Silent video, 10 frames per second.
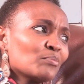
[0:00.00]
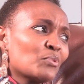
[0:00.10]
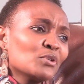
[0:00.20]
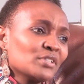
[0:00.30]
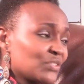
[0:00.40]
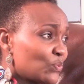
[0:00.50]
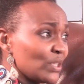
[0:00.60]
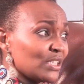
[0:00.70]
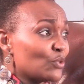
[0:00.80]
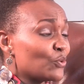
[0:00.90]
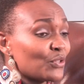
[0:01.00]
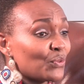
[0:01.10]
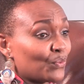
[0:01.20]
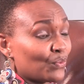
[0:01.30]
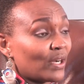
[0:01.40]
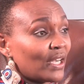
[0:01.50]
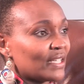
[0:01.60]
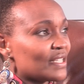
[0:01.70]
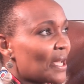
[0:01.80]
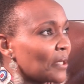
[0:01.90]
Paul is really going through a
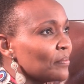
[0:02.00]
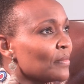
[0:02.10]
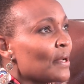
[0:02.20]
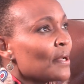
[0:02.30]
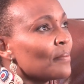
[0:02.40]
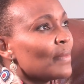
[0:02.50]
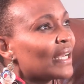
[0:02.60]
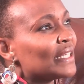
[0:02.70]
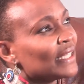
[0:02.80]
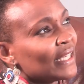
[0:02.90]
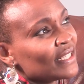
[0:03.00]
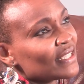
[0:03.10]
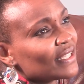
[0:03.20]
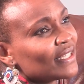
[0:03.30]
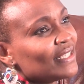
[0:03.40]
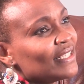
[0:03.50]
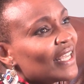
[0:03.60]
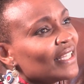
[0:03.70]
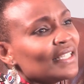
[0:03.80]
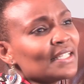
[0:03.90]
hard time. But yet,
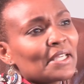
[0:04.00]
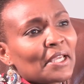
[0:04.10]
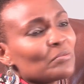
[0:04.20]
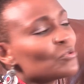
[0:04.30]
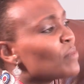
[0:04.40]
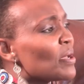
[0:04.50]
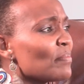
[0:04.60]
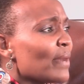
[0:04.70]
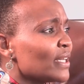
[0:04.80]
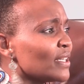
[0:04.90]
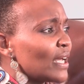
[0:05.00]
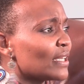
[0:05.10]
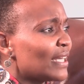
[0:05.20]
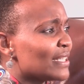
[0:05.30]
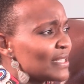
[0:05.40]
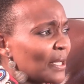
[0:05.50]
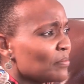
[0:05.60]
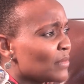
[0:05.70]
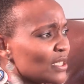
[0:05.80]
nothing came to my mind at that time.